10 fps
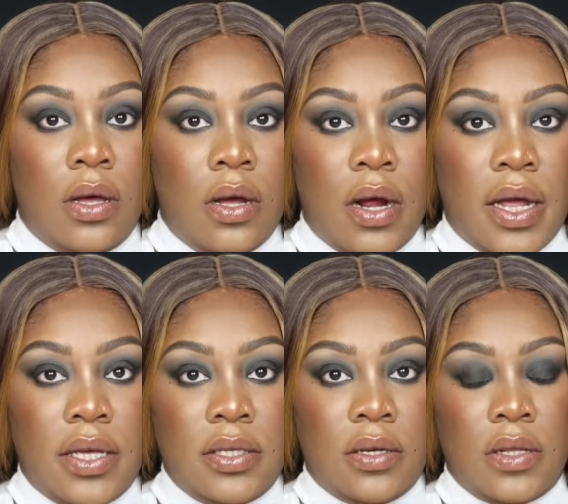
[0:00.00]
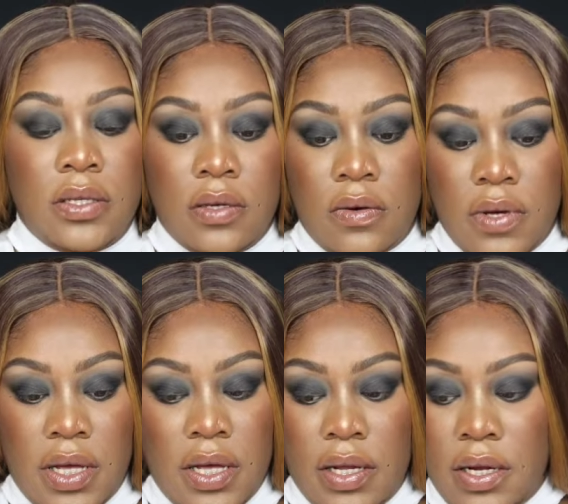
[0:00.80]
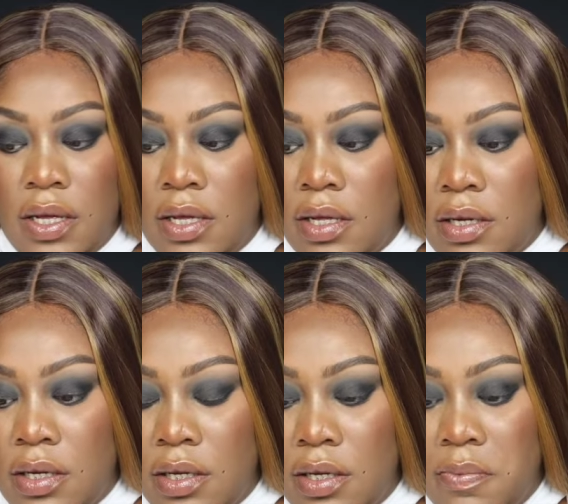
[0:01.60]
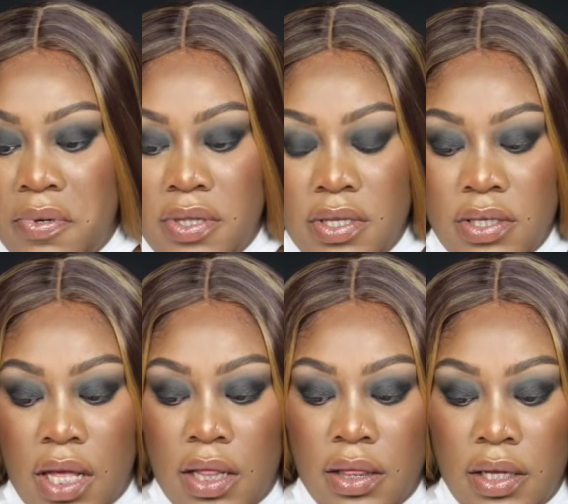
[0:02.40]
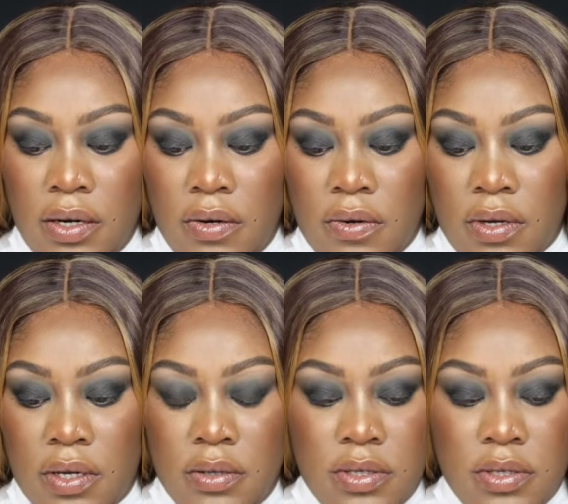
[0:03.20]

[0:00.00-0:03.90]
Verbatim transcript: Alright, so let's go ahead and put this glitter on.